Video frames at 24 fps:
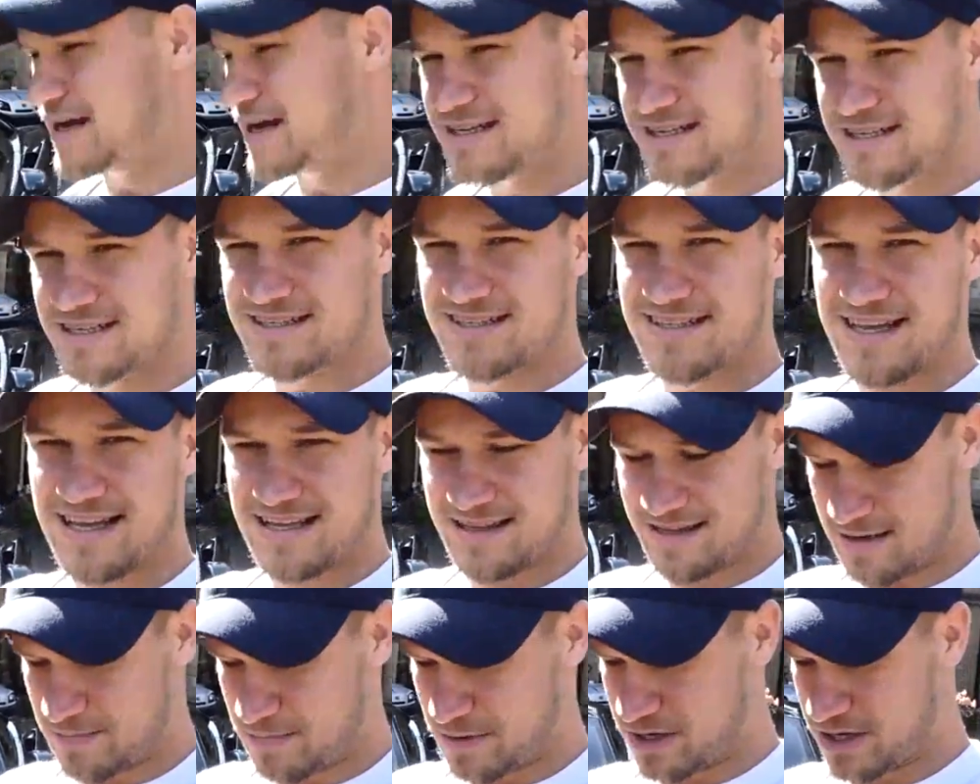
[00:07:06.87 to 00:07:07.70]
I just
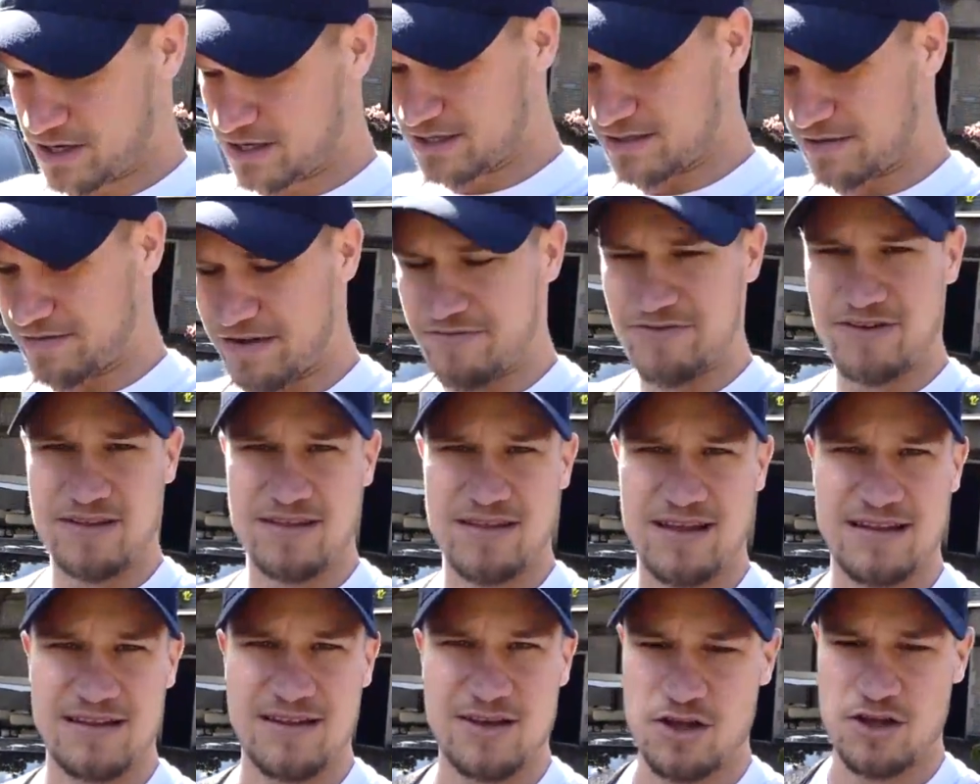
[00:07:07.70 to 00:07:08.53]
think that because of
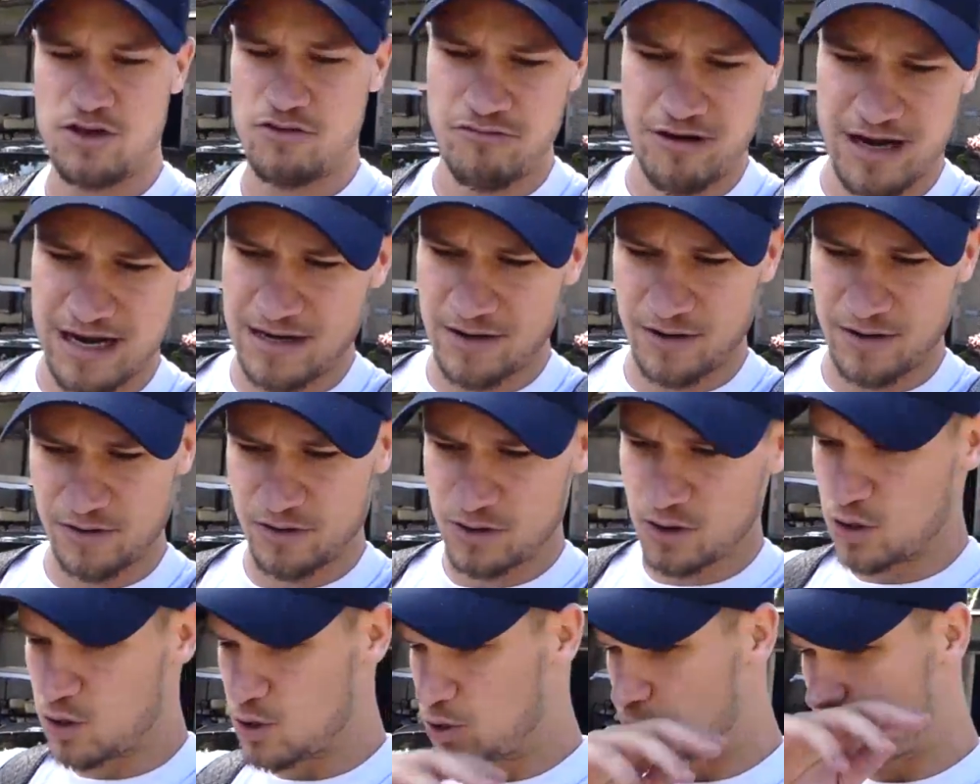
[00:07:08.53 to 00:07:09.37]
everything that you read on
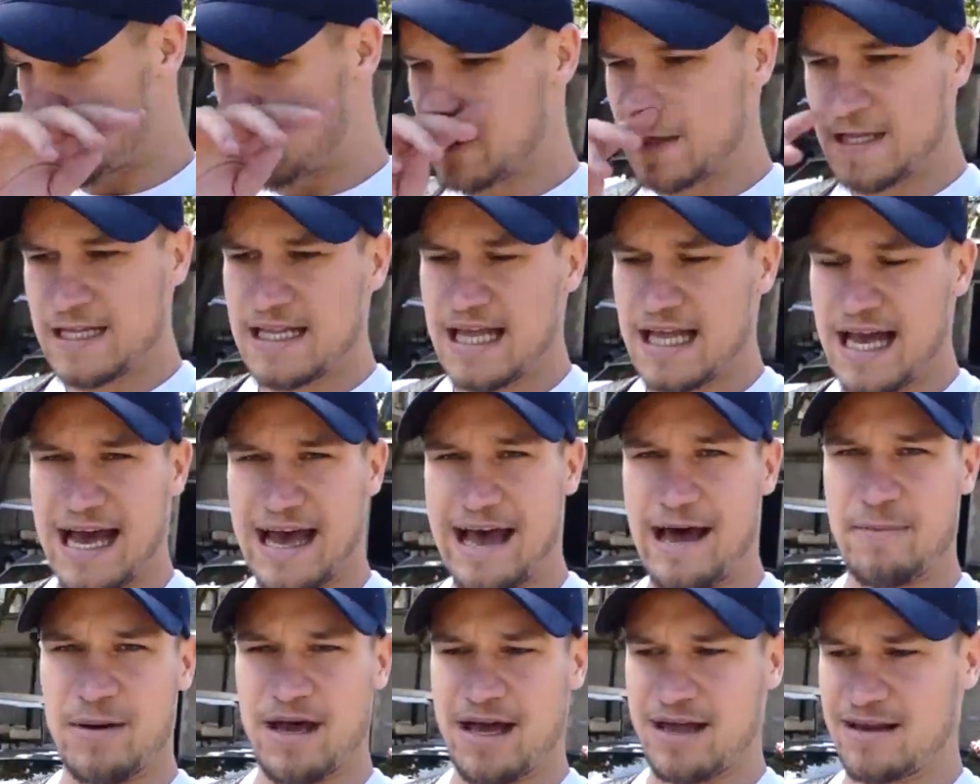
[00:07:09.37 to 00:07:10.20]
Google
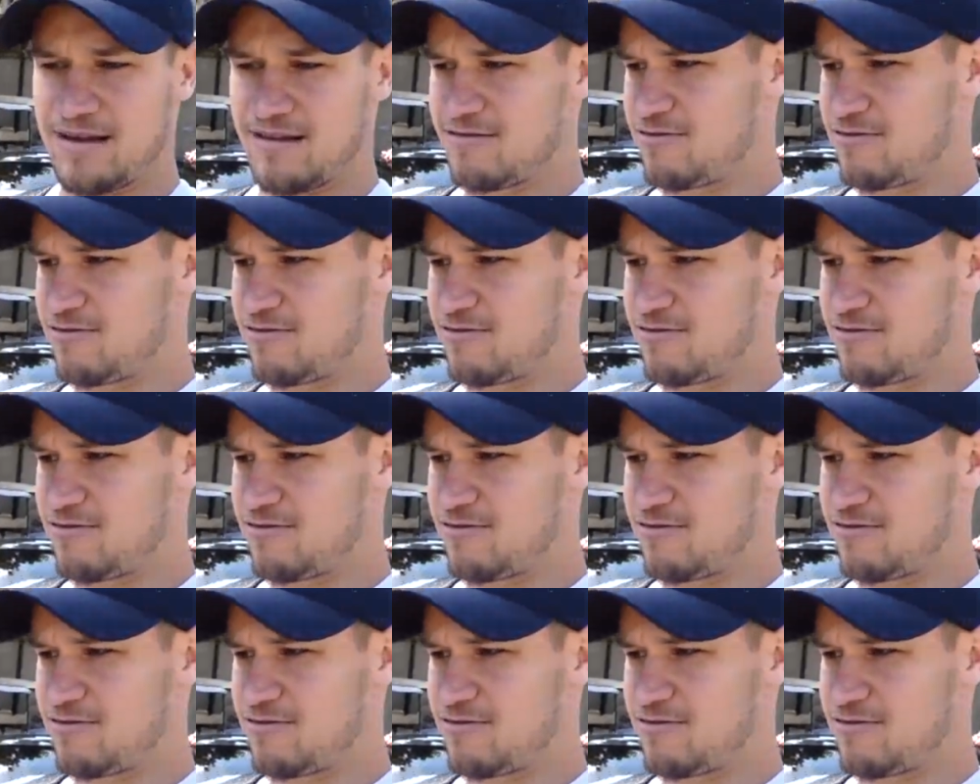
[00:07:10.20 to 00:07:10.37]
and